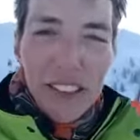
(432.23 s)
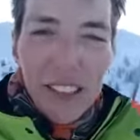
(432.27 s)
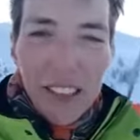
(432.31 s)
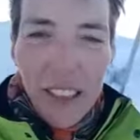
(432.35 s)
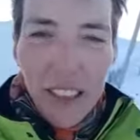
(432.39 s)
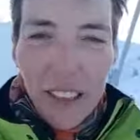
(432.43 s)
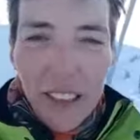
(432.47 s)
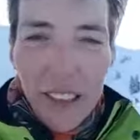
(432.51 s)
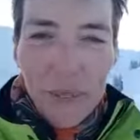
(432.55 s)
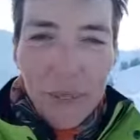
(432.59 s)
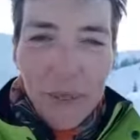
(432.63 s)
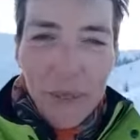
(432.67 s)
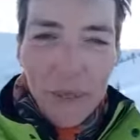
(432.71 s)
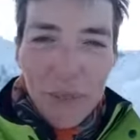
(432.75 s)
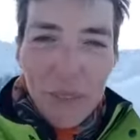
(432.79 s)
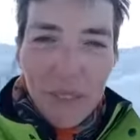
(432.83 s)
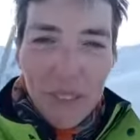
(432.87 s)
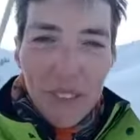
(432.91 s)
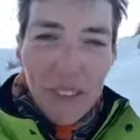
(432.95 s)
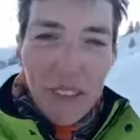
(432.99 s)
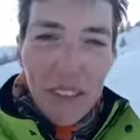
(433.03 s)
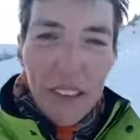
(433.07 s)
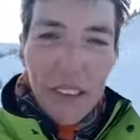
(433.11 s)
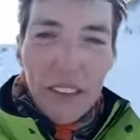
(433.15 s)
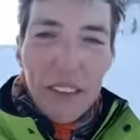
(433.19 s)
And
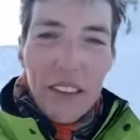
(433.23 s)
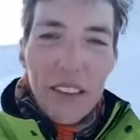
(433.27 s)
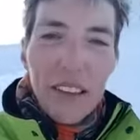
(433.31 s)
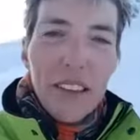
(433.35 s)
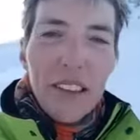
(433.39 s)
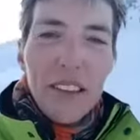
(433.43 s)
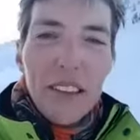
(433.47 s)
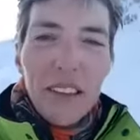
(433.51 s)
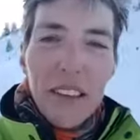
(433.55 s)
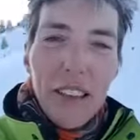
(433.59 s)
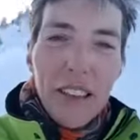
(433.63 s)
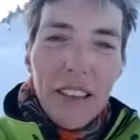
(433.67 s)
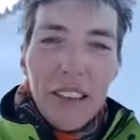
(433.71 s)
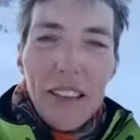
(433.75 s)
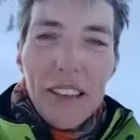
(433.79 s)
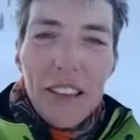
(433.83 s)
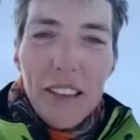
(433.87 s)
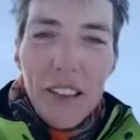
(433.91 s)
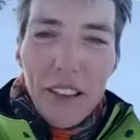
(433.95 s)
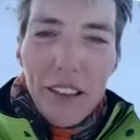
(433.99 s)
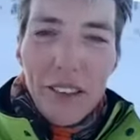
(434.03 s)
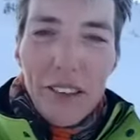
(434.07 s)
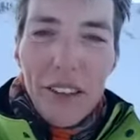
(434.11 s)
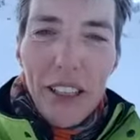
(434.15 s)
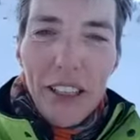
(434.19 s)
I
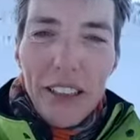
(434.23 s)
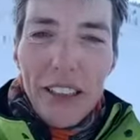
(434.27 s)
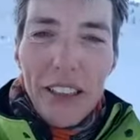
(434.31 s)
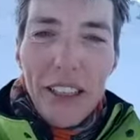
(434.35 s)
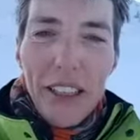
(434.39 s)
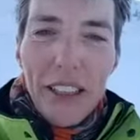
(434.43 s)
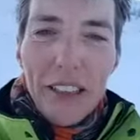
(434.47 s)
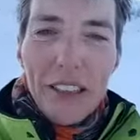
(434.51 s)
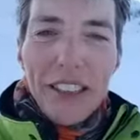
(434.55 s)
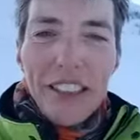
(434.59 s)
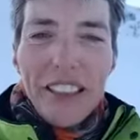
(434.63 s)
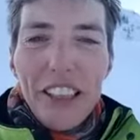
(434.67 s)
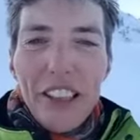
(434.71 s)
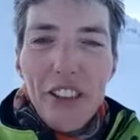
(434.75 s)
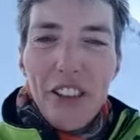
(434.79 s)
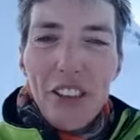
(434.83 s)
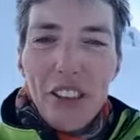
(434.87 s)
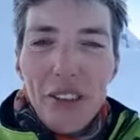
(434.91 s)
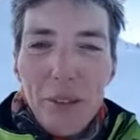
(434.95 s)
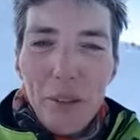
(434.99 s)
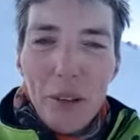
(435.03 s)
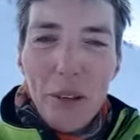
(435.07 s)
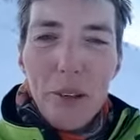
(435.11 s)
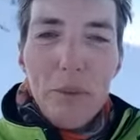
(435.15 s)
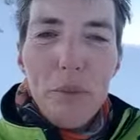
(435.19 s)
know, I, I tell
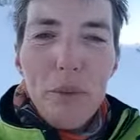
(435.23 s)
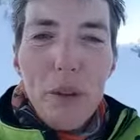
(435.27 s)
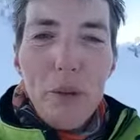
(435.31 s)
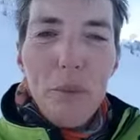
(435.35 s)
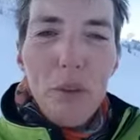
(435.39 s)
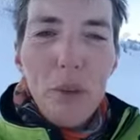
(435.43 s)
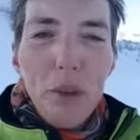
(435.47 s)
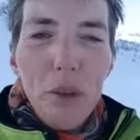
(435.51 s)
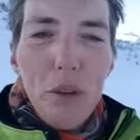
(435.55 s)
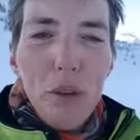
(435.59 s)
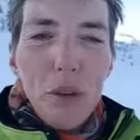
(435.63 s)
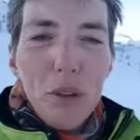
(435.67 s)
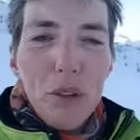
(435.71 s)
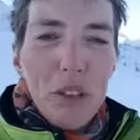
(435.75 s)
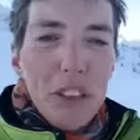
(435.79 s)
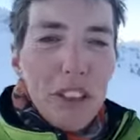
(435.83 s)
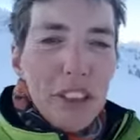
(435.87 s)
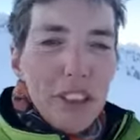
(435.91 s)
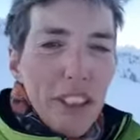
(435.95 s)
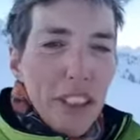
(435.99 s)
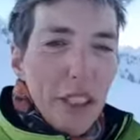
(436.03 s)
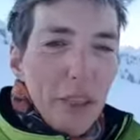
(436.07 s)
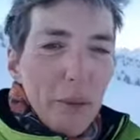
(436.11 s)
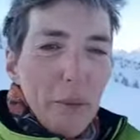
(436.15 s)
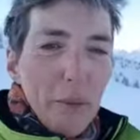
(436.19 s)
people all the
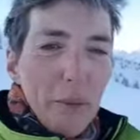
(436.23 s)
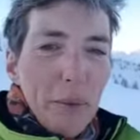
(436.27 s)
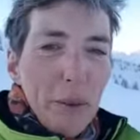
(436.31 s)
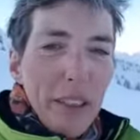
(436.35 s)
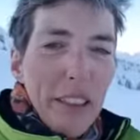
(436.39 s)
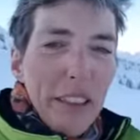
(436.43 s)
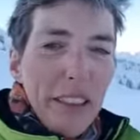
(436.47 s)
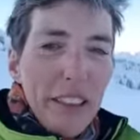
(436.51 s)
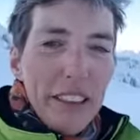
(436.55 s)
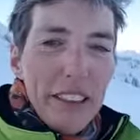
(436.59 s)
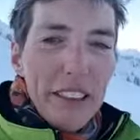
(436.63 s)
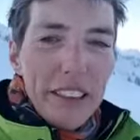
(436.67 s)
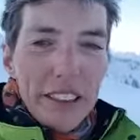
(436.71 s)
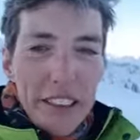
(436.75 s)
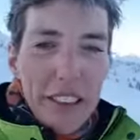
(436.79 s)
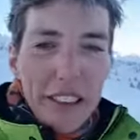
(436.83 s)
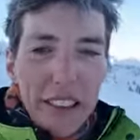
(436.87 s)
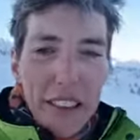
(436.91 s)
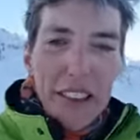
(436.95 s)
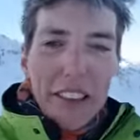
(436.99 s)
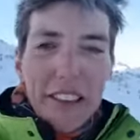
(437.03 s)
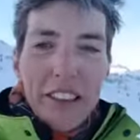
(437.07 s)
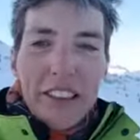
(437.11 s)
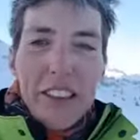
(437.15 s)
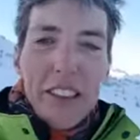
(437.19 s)
time, but
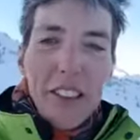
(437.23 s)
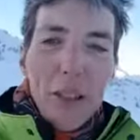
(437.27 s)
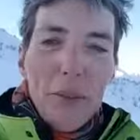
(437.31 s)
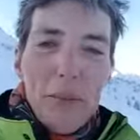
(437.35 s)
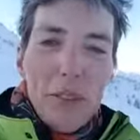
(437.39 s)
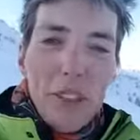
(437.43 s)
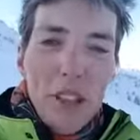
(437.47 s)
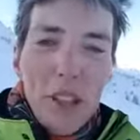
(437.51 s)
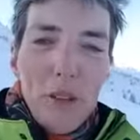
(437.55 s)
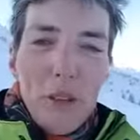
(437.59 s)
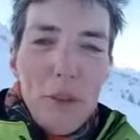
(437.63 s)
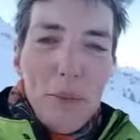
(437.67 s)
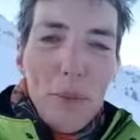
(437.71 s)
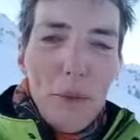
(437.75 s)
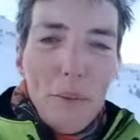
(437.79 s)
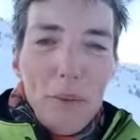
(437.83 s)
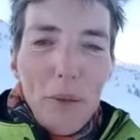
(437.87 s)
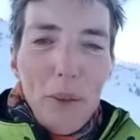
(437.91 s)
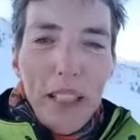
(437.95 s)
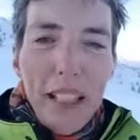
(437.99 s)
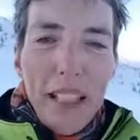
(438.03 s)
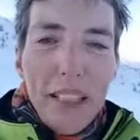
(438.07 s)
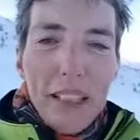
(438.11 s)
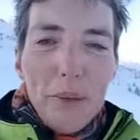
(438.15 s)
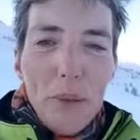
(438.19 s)
sometimes
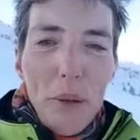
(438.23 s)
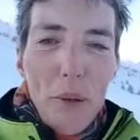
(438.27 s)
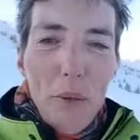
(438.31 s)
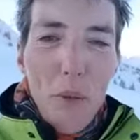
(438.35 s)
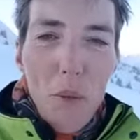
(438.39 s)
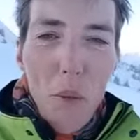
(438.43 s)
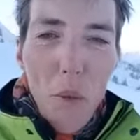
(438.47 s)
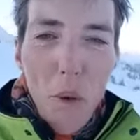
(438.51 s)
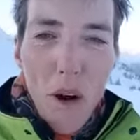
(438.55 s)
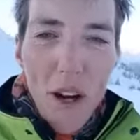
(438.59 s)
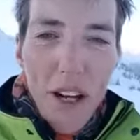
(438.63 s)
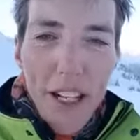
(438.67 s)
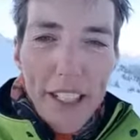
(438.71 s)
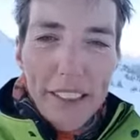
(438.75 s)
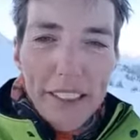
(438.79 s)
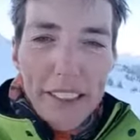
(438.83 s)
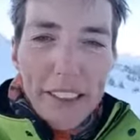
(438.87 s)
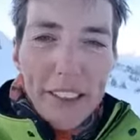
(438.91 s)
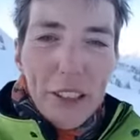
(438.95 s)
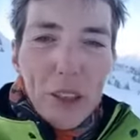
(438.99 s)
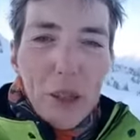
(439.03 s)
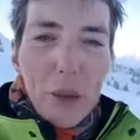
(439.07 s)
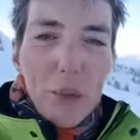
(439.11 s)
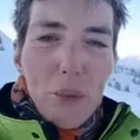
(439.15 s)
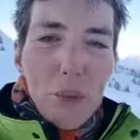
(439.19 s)
people ask me, why
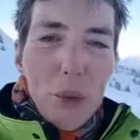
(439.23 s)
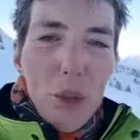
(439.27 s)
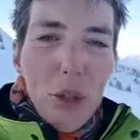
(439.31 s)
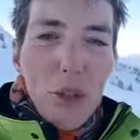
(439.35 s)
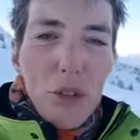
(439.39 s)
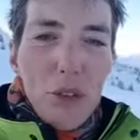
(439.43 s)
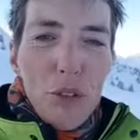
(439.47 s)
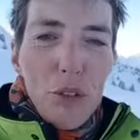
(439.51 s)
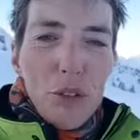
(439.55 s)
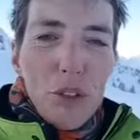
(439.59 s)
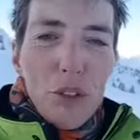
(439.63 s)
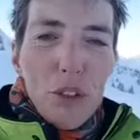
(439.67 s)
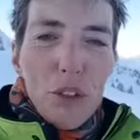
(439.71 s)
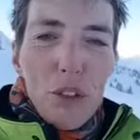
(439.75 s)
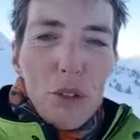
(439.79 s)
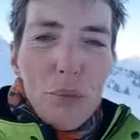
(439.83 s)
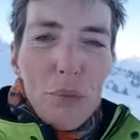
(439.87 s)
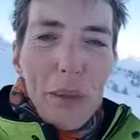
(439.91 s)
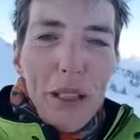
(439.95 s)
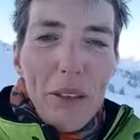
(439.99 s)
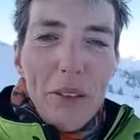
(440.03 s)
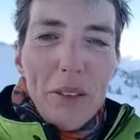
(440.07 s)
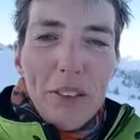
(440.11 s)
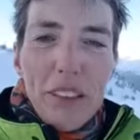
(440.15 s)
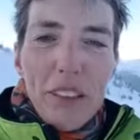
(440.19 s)
did you move to the
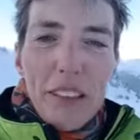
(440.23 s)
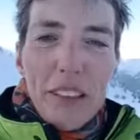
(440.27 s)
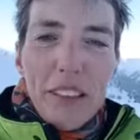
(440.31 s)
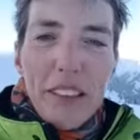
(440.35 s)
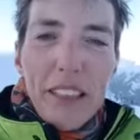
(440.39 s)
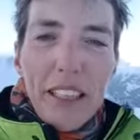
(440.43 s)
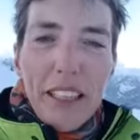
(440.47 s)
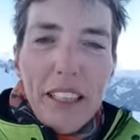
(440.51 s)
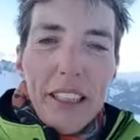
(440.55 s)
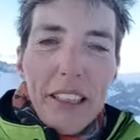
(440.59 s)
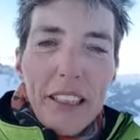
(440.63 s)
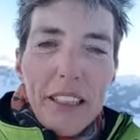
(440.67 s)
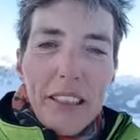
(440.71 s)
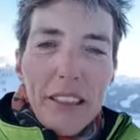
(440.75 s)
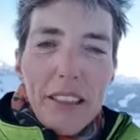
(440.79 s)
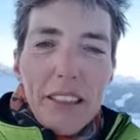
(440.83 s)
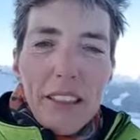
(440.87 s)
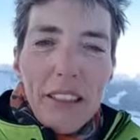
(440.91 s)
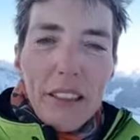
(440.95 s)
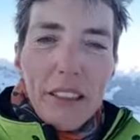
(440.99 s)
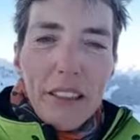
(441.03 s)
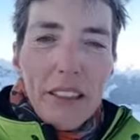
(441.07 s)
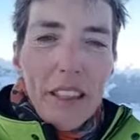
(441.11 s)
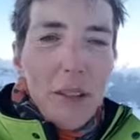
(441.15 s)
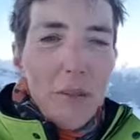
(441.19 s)
mountains? And
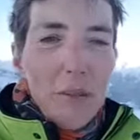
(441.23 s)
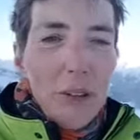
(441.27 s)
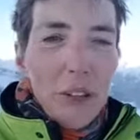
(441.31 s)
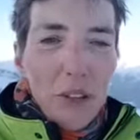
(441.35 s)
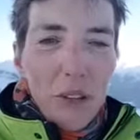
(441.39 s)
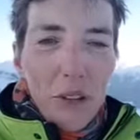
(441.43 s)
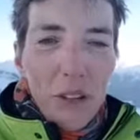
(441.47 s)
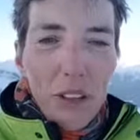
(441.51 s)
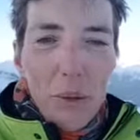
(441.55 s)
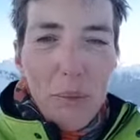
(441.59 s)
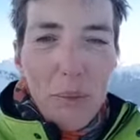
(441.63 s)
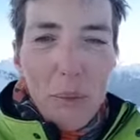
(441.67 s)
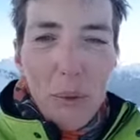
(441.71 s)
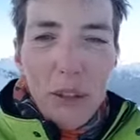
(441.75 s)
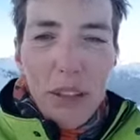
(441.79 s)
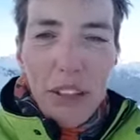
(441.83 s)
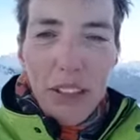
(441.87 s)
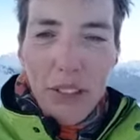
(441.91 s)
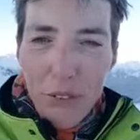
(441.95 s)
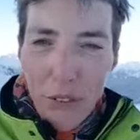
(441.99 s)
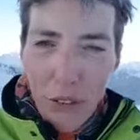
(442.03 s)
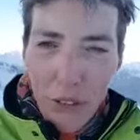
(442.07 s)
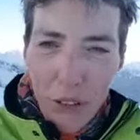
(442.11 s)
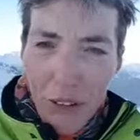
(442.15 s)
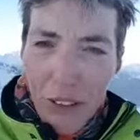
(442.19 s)
I'm sorry, but
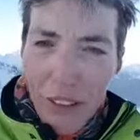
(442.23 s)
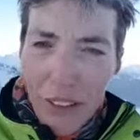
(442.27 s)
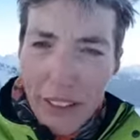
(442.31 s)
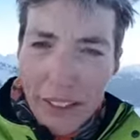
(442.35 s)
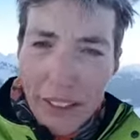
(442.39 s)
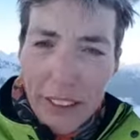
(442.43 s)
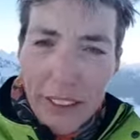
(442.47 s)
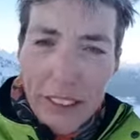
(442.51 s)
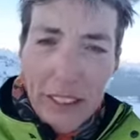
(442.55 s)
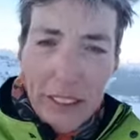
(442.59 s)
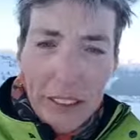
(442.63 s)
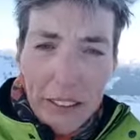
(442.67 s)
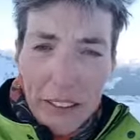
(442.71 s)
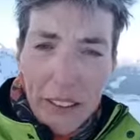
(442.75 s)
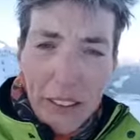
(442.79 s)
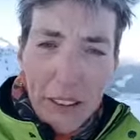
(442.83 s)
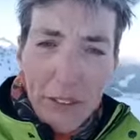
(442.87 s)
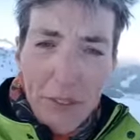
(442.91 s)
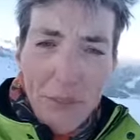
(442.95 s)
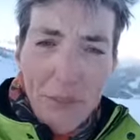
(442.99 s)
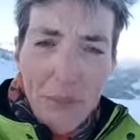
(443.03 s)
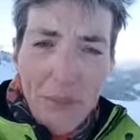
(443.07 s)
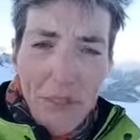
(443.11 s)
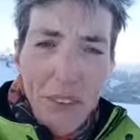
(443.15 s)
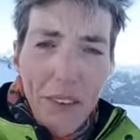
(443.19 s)
if you look at this, you
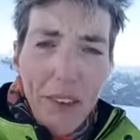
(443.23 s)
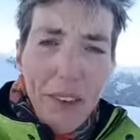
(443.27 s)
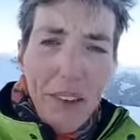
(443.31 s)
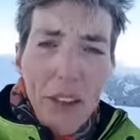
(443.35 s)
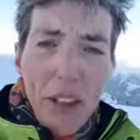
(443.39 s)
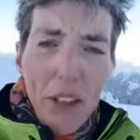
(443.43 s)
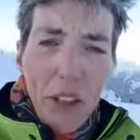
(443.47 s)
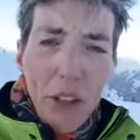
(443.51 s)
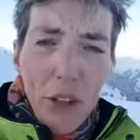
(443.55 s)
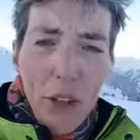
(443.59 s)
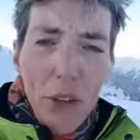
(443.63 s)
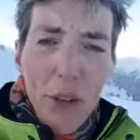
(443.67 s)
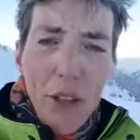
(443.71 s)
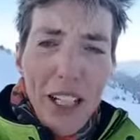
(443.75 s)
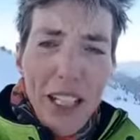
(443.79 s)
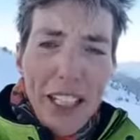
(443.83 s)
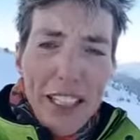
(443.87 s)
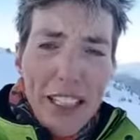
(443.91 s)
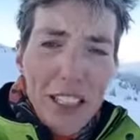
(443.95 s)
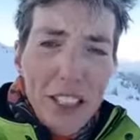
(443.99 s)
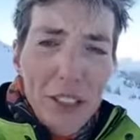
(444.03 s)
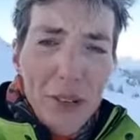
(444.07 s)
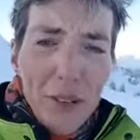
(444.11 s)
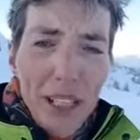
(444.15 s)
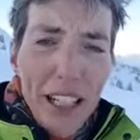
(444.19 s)
know, who
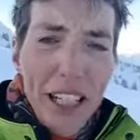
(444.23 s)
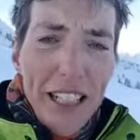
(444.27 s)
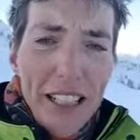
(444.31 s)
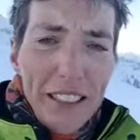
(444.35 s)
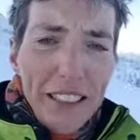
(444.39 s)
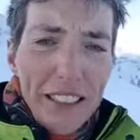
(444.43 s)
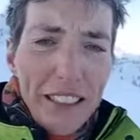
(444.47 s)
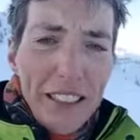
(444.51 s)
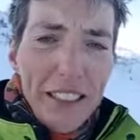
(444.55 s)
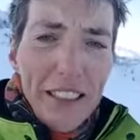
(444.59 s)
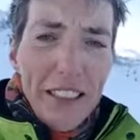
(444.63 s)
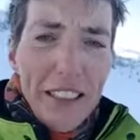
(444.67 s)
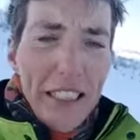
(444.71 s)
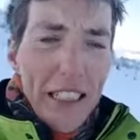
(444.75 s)
has to ask?